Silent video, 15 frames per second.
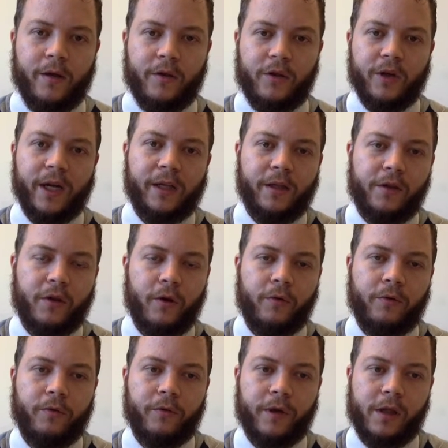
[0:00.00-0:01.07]
So now let's go
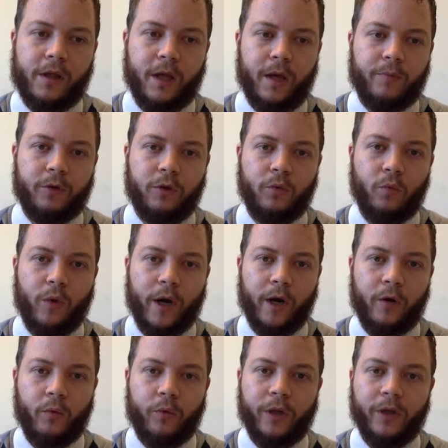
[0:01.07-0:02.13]
through an example
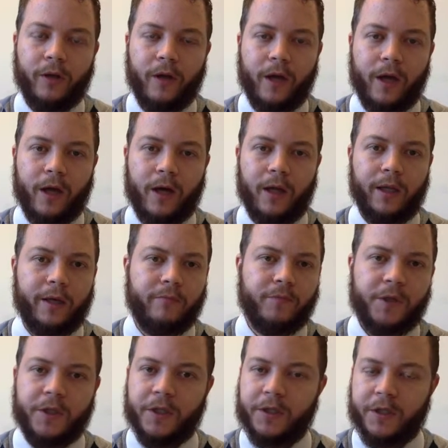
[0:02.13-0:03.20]
where we look at calling
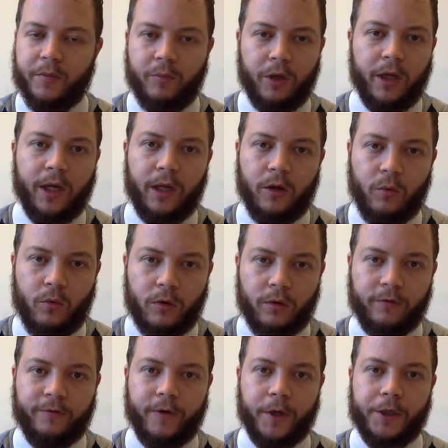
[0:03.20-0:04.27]
just a simple hello
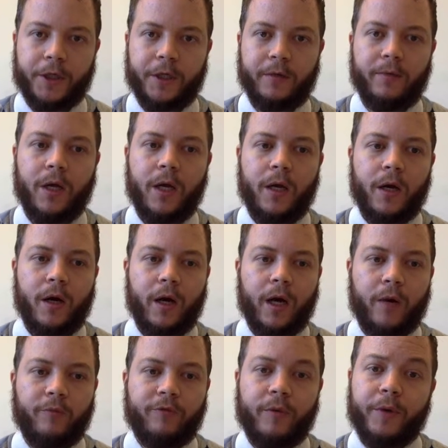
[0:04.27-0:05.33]
world function
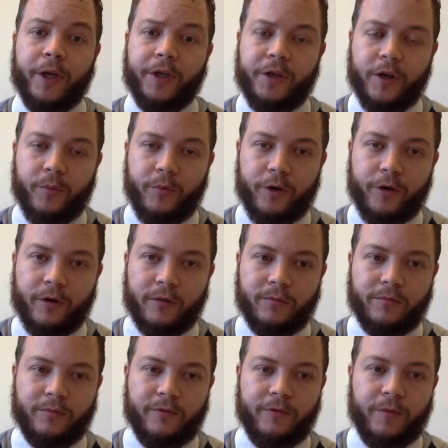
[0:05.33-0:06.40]
um, from an interpreter,
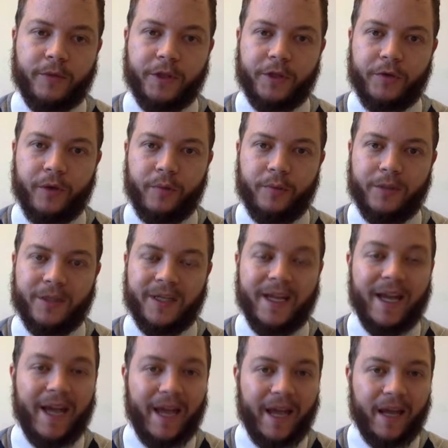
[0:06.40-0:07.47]
from a script,
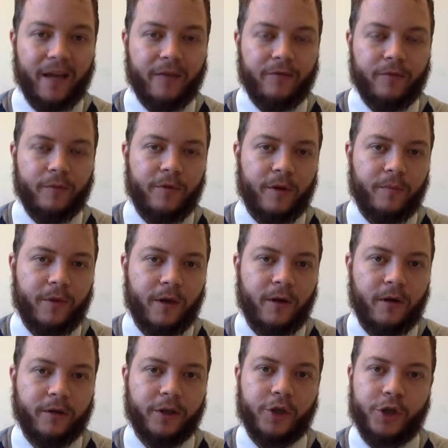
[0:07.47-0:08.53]
and from something
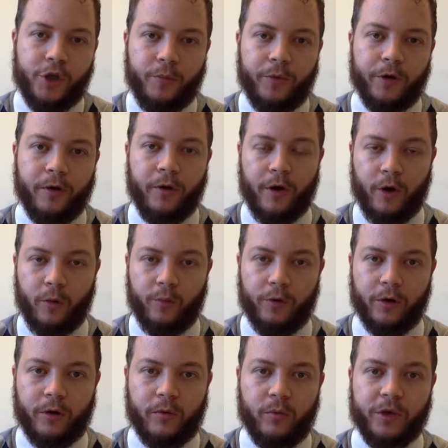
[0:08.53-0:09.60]
called a Jupyter
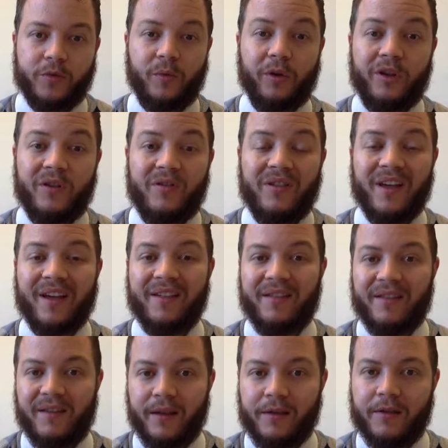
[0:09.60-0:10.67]
notebook, which we'll use
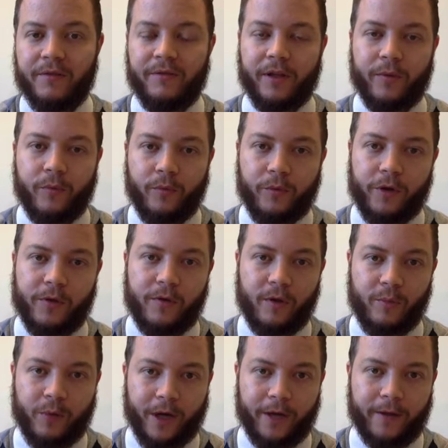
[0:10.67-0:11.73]
extensively when we're using
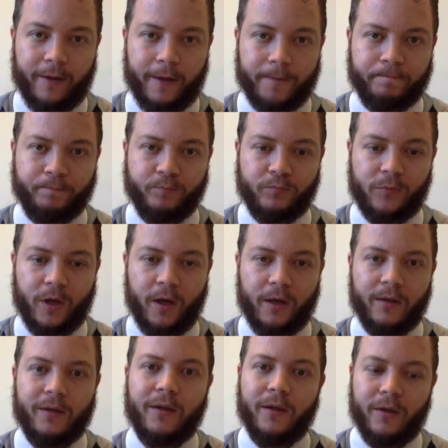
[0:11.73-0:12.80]
Python.
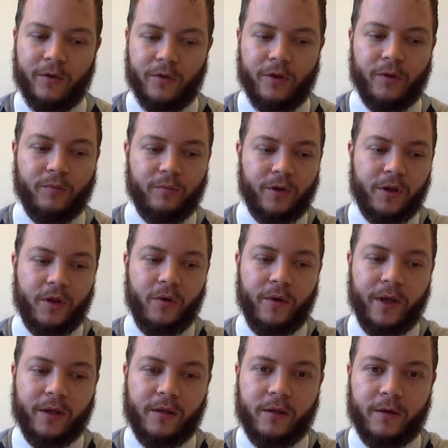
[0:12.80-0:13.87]
Okay, so let's go
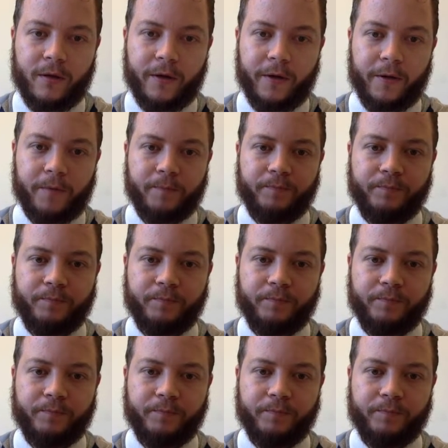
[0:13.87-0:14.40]
ahead and start here.